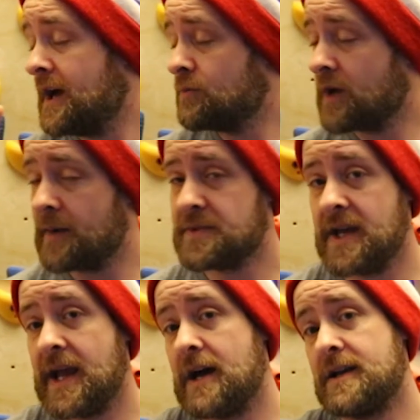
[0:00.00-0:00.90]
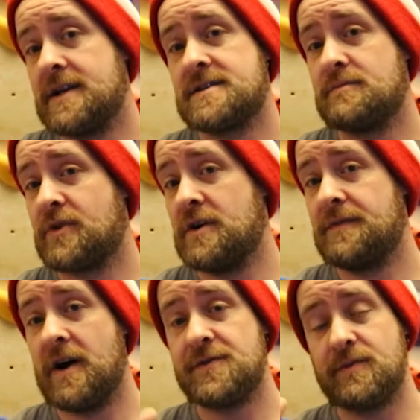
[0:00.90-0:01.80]
We'll update our links and
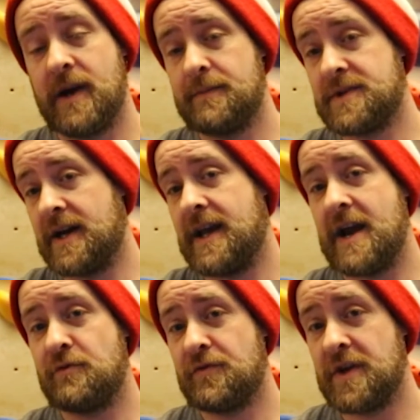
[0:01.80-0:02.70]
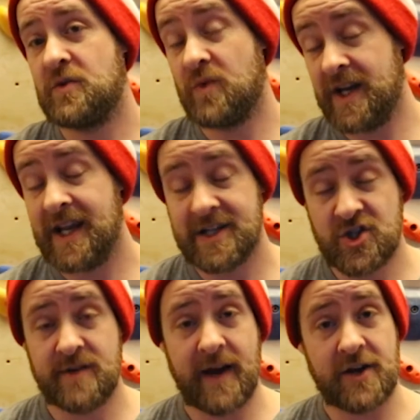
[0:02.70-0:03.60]
profiles, and we'll update everything when
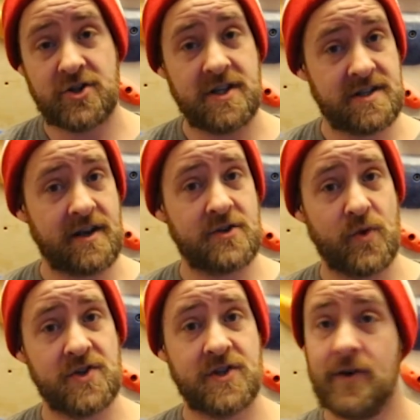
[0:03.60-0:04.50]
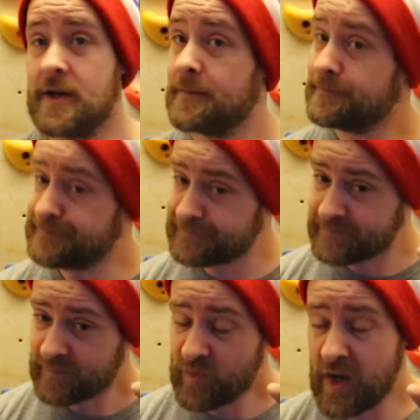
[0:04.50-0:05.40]
Jim actually decides what he's doing.
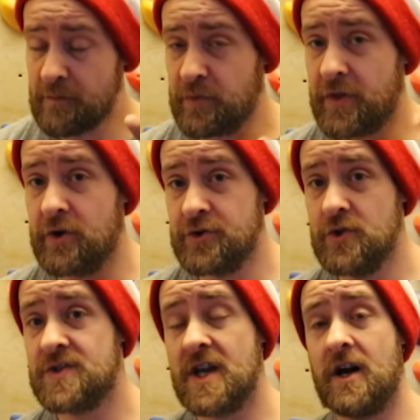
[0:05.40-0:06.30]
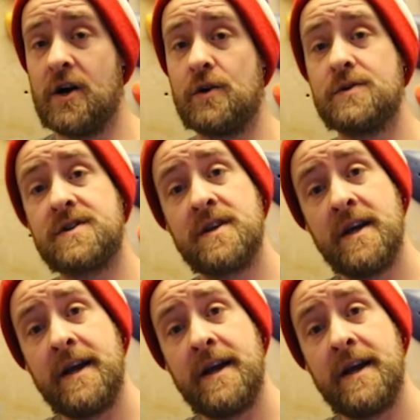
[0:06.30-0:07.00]
But they're a new set of holds.